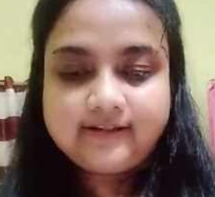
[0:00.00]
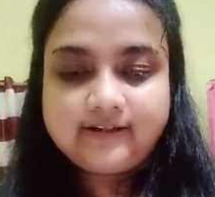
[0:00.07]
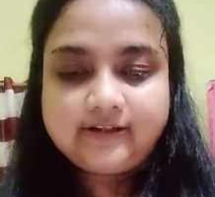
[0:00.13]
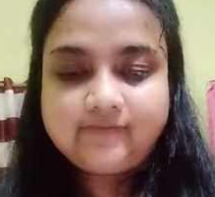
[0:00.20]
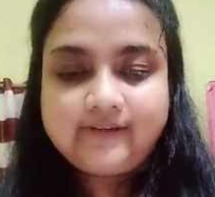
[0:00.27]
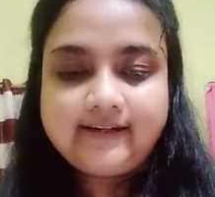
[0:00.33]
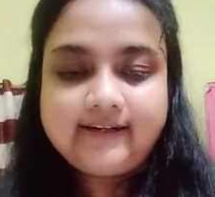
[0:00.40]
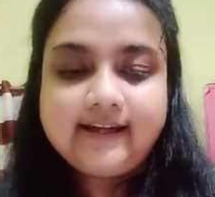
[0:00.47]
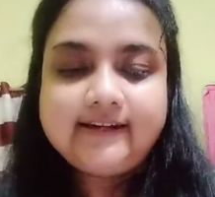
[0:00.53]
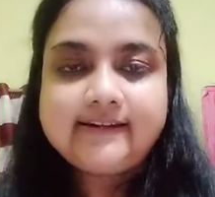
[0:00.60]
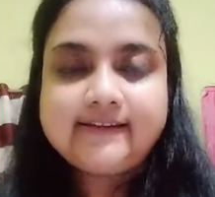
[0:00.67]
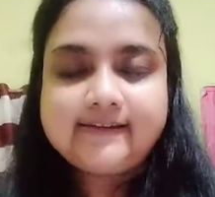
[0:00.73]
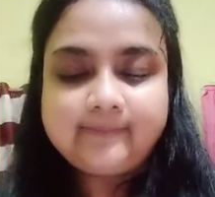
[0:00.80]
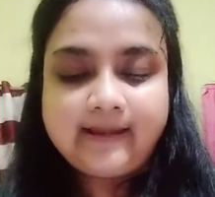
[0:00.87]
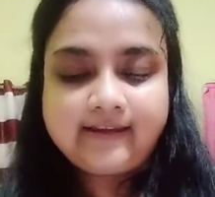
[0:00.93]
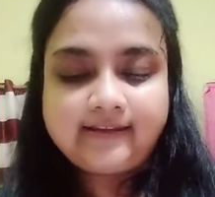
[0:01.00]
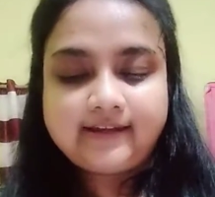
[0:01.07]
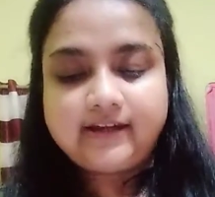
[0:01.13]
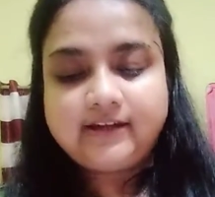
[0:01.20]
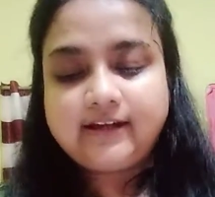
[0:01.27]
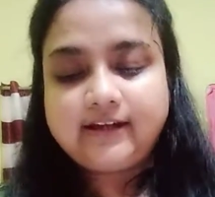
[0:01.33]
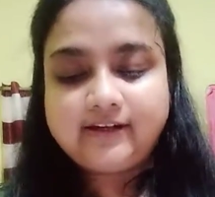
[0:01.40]
India, that is
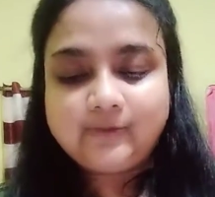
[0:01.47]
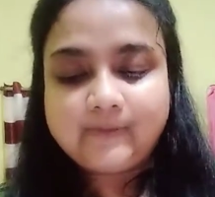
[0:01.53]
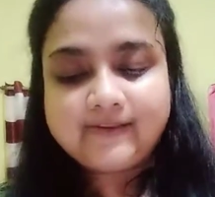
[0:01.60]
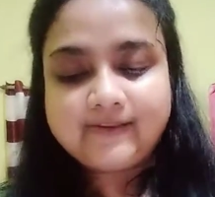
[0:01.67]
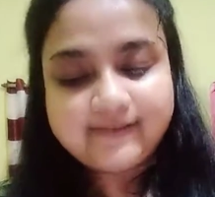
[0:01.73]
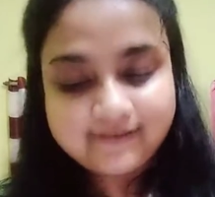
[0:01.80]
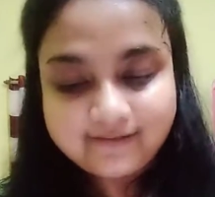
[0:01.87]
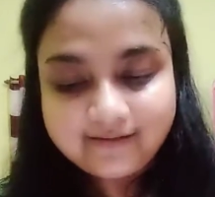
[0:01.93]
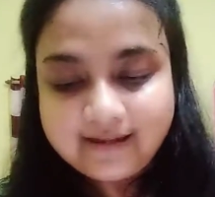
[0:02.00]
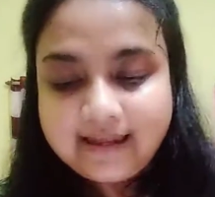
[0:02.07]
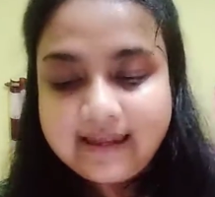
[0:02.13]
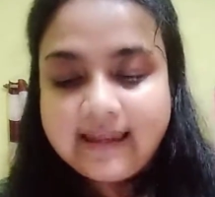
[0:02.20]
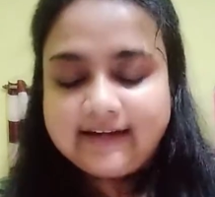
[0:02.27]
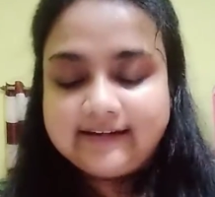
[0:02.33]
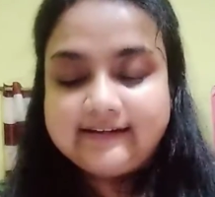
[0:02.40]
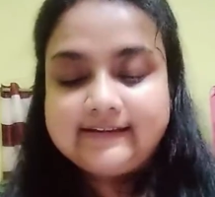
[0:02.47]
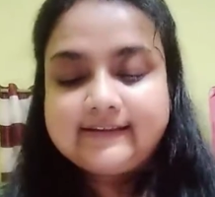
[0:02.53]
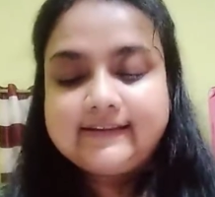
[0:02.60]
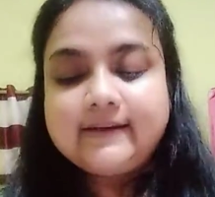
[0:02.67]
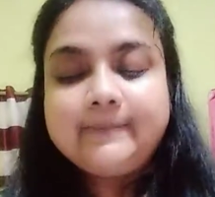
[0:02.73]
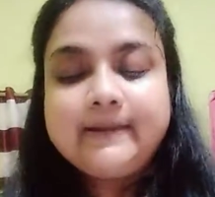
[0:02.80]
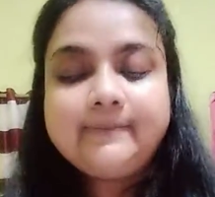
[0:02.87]
Venkaiah Naidu sir. That is
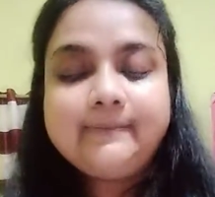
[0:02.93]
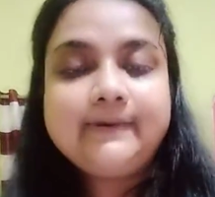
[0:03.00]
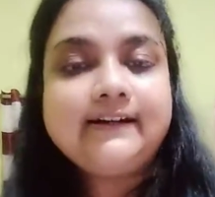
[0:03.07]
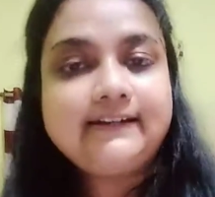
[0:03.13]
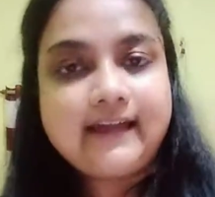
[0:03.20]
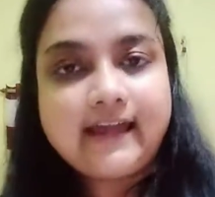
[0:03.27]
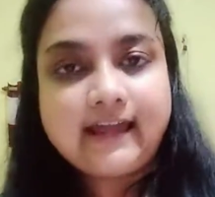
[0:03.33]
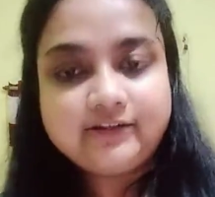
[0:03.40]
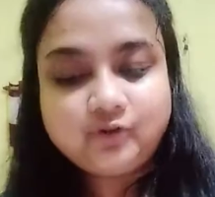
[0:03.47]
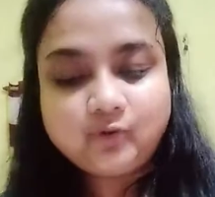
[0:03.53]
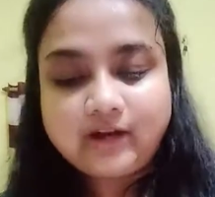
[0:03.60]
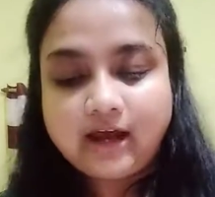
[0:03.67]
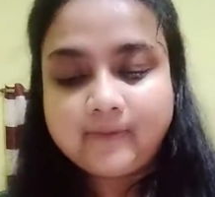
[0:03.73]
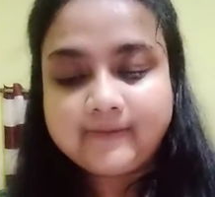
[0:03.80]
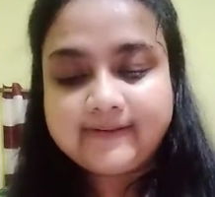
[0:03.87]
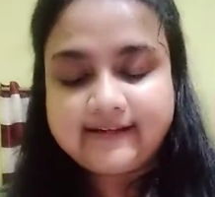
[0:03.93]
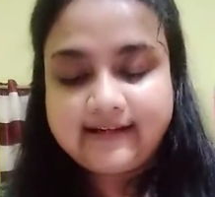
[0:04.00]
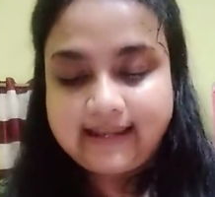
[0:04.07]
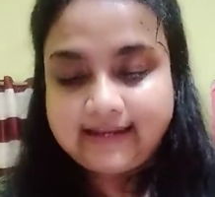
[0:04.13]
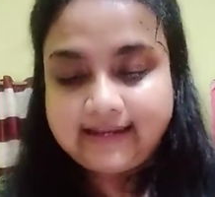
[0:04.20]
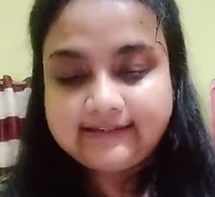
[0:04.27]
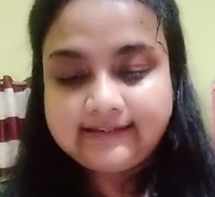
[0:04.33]
November 10,
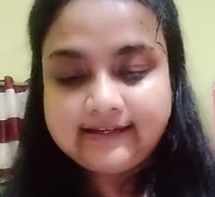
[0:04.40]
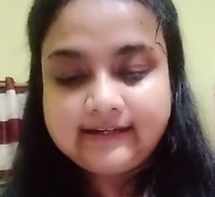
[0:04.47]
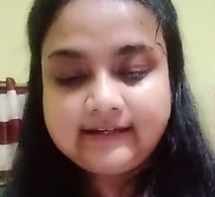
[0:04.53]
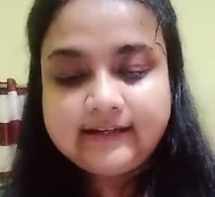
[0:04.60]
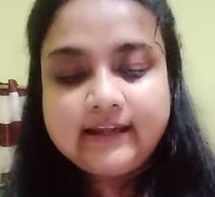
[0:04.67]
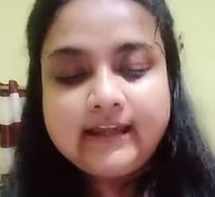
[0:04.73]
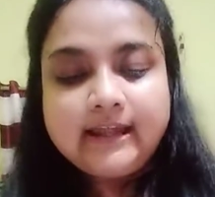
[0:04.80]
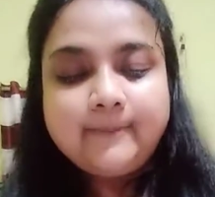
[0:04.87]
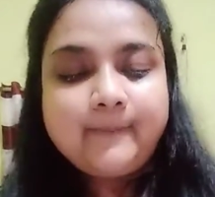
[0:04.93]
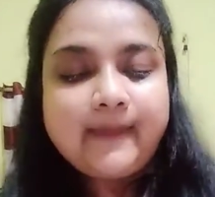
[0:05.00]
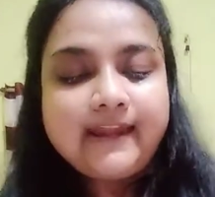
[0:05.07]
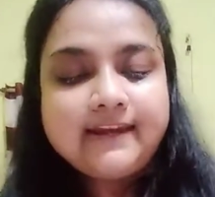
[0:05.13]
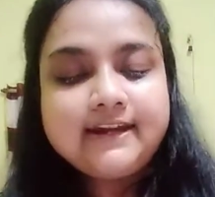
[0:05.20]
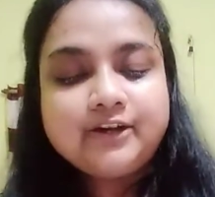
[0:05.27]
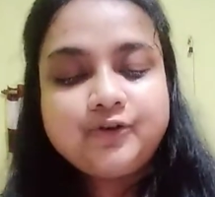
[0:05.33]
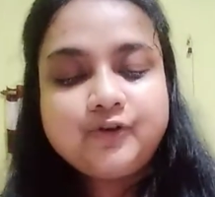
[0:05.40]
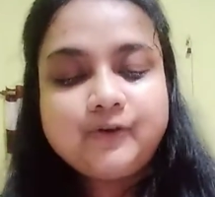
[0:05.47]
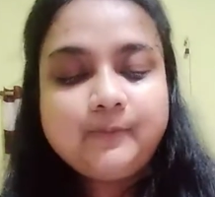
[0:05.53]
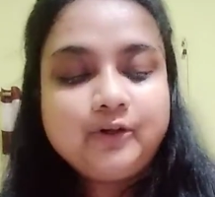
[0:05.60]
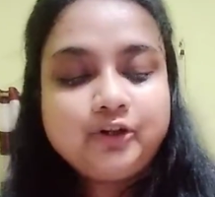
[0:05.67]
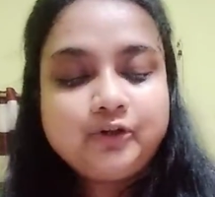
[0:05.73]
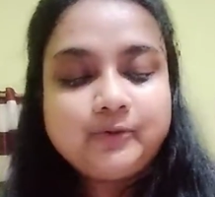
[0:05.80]
2018. Paid a
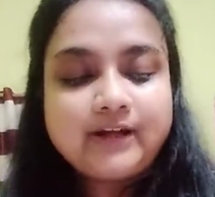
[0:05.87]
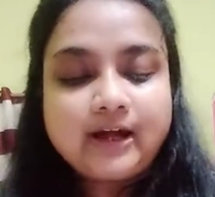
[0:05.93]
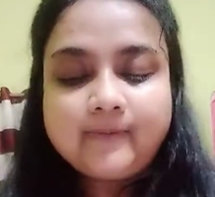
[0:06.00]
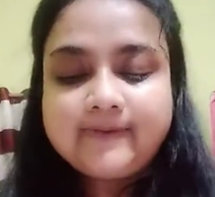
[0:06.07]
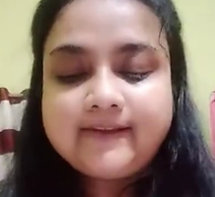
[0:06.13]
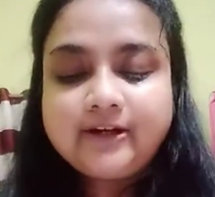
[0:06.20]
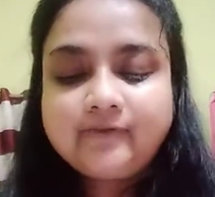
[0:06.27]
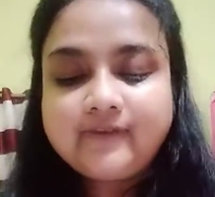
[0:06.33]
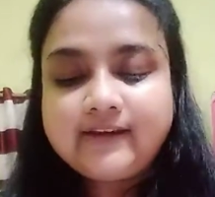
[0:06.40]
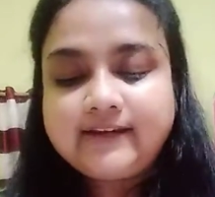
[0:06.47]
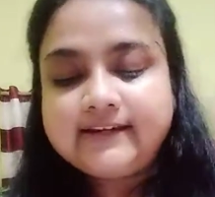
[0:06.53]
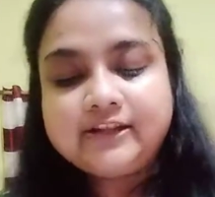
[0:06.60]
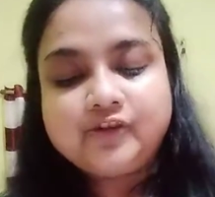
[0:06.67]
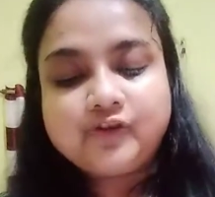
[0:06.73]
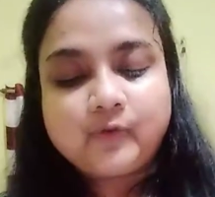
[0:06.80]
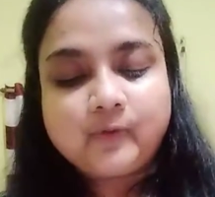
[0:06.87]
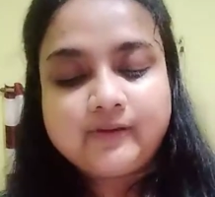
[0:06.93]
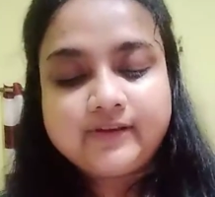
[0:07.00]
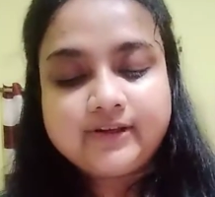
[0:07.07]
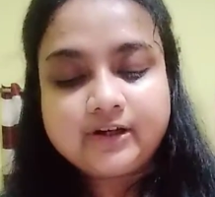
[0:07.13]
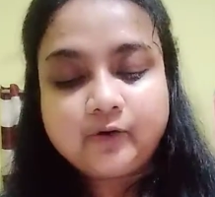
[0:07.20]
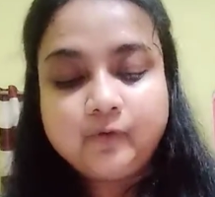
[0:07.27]
tribute to thousands of Indian
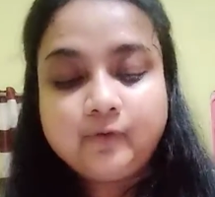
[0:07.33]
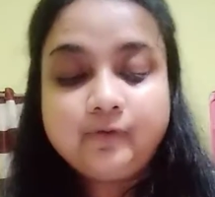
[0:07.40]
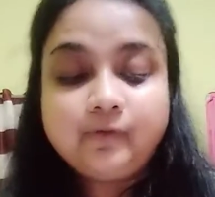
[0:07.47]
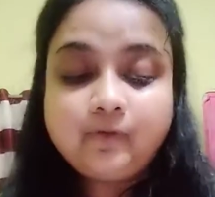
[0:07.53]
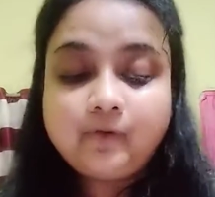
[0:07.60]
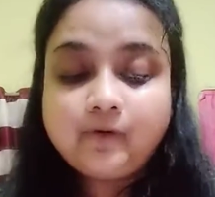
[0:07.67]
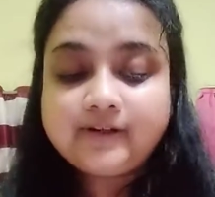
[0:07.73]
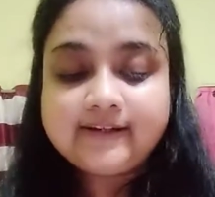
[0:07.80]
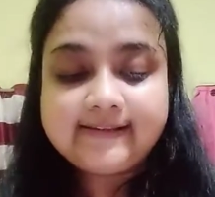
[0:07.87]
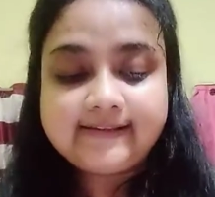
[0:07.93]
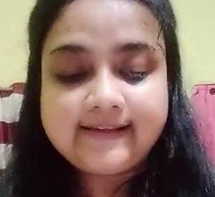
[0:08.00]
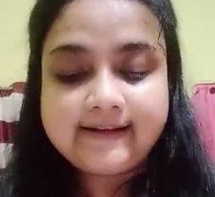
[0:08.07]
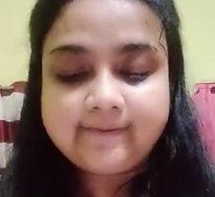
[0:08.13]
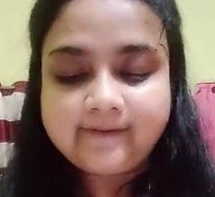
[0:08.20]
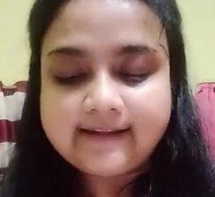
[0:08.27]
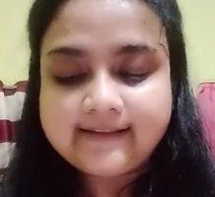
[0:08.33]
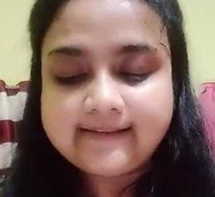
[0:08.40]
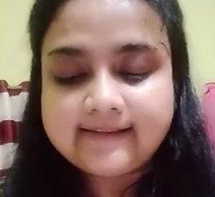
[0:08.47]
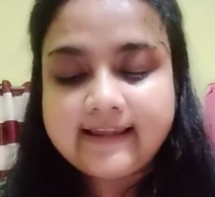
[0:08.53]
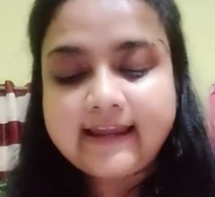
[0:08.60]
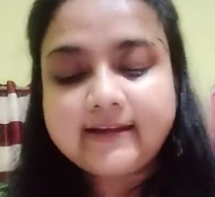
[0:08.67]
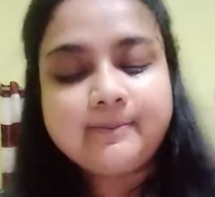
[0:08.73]
soldiers who fought
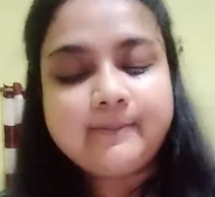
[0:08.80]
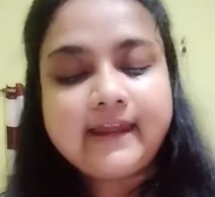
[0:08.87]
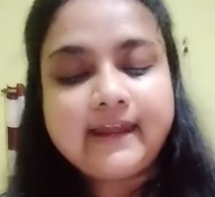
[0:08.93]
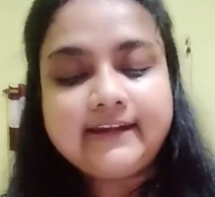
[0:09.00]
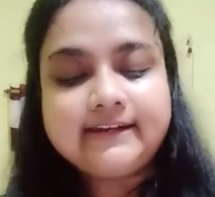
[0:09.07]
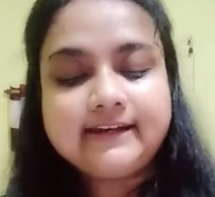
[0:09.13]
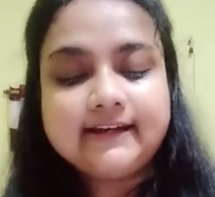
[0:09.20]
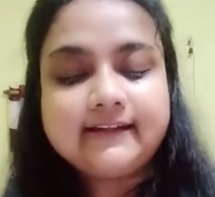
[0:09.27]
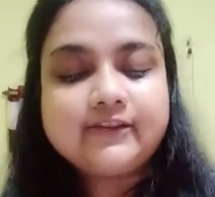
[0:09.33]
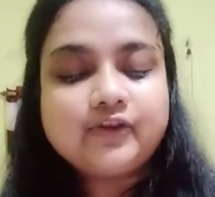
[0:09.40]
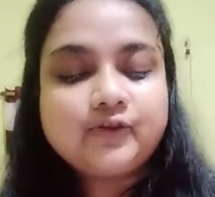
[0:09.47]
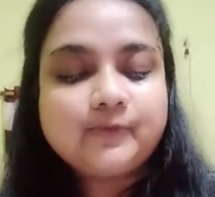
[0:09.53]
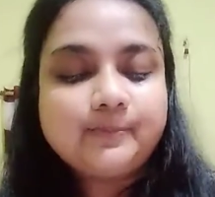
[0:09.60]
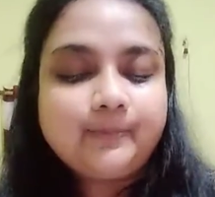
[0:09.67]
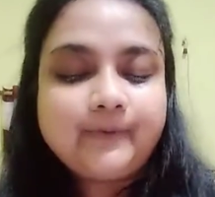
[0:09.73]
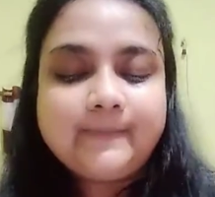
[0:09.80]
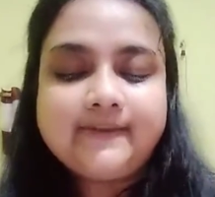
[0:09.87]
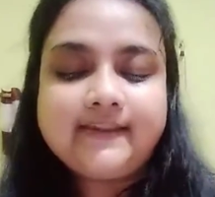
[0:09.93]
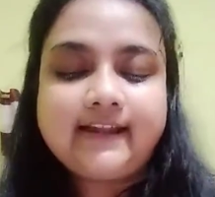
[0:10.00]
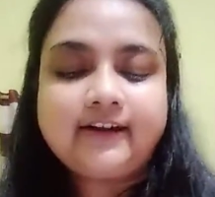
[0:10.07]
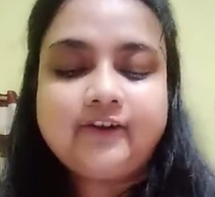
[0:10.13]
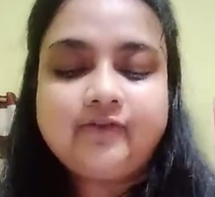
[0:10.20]
selflessly and made the supreme
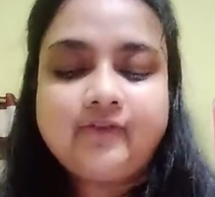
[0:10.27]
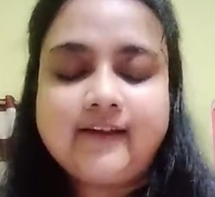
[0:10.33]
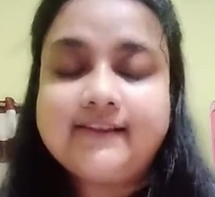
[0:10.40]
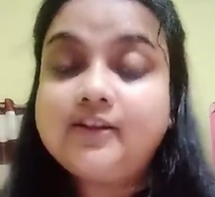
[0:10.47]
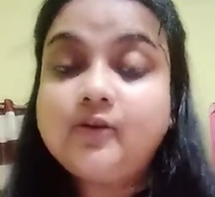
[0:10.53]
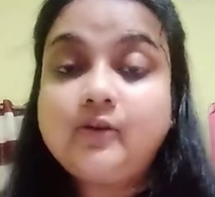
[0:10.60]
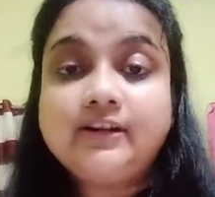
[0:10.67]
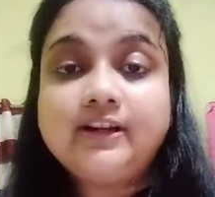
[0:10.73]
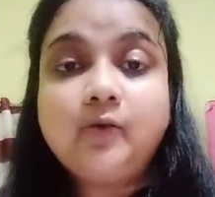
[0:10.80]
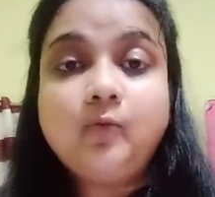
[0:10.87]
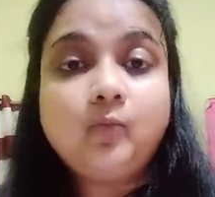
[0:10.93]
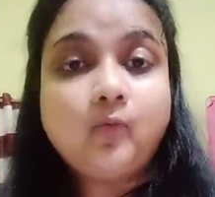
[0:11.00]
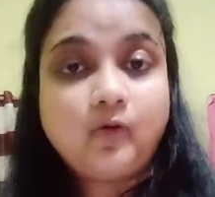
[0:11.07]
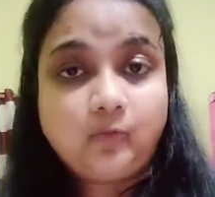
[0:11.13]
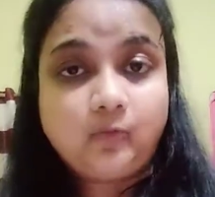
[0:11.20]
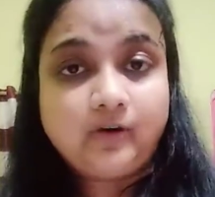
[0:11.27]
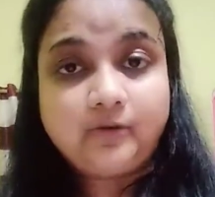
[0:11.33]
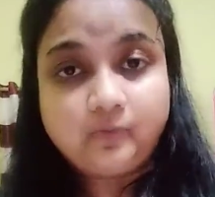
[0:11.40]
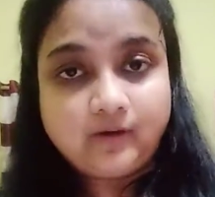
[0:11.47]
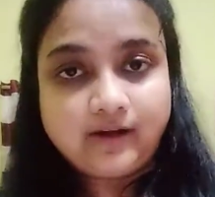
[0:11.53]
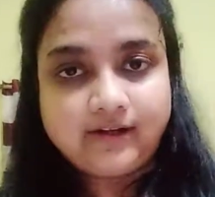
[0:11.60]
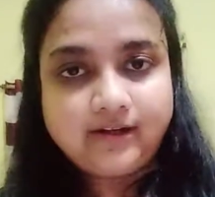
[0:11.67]
sacrifice during the World War I.